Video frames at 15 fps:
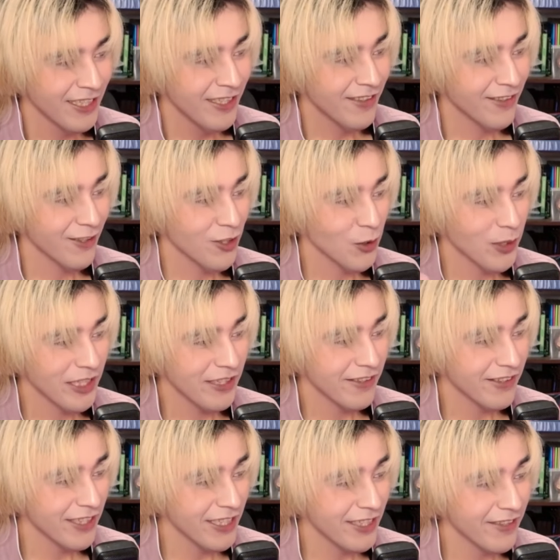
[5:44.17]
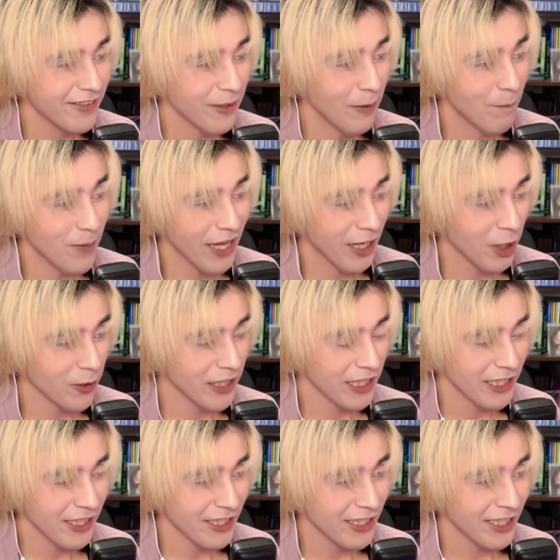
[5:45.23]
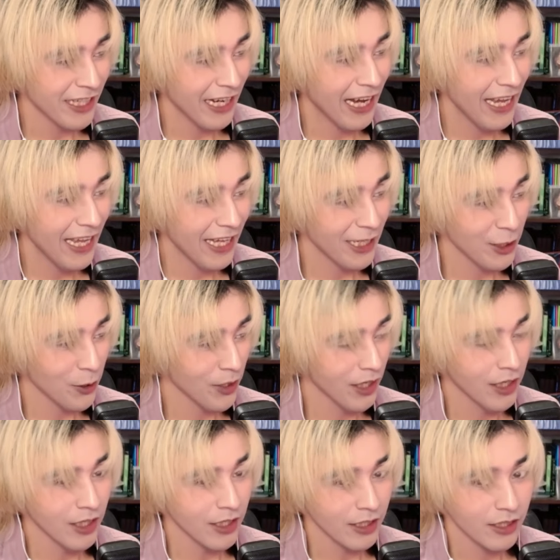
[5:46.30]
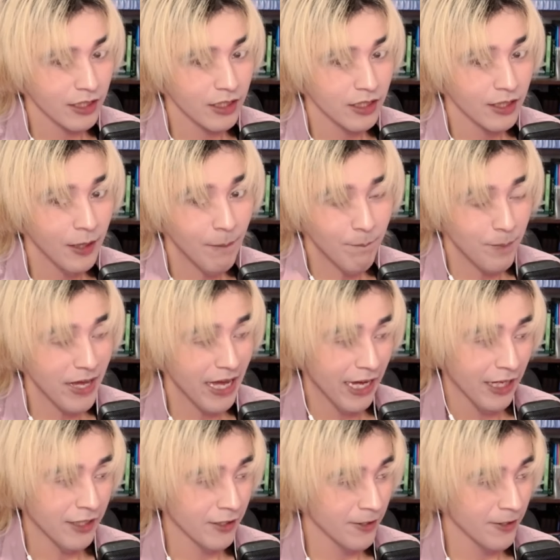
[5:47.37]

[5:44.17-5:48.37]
So this is Belle right here. I had it wrong. Belle.